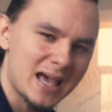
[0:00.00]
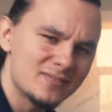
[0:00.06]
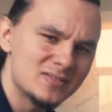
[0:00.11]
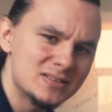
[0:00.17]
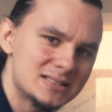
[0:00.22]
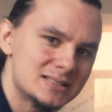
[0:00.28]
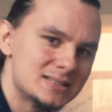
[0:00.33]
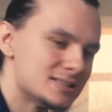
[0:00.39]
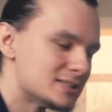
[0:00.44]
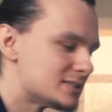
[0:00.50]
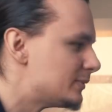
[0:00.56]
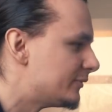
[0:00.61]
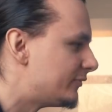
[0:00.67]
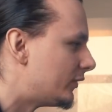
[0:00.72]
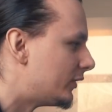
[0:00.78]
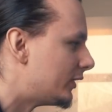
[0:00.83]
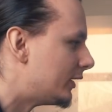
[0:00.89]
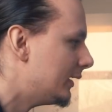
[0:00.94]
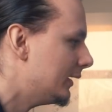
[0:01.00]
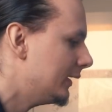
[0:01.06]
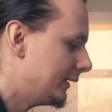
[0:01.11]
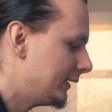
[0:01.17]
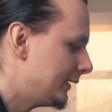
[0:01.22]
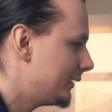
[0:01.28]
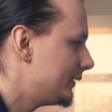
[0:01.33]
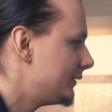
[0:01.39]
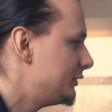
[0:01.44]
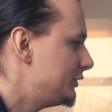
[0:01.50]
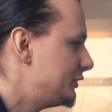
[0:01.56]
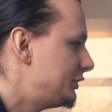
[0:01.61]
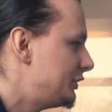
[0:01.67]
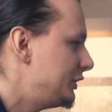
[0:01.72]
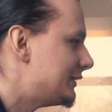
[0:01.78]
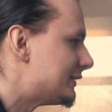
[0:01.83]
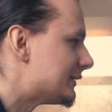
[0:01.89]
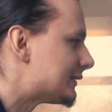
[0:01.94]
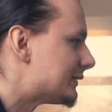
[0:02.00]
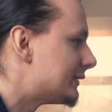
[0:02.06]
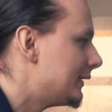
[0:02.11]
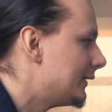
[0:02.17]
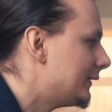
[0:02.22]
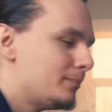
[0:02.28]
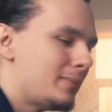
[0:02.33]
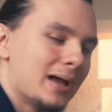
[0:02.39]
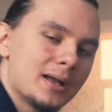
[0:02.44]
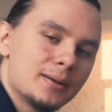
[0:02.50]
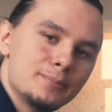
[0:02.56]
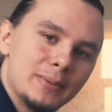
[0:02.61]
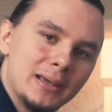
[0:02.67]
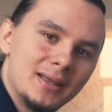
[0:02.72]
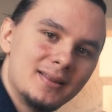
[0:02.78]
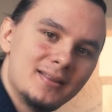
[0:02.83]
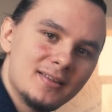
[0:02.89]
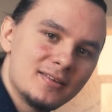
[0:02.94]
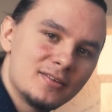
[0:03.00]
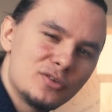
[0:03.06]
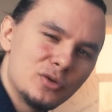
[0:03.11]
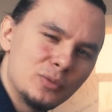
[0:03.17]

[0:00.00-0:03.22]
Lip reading: haven't seen this before. Jesus. Mac made this